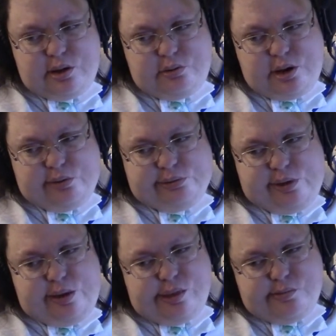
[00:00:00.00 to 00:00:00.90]
really
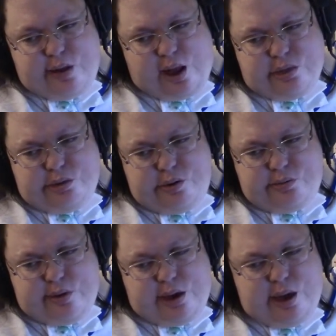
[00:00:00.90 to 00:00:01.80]
fit in the
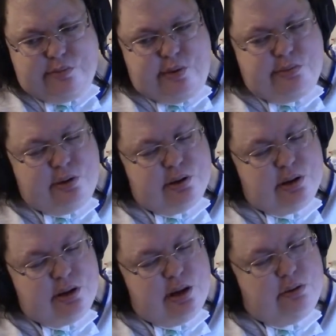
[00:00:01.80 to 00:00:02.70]
bathroom. I can't remember what
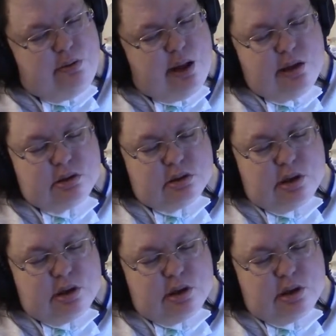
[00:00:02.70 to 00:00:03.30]
the deal was,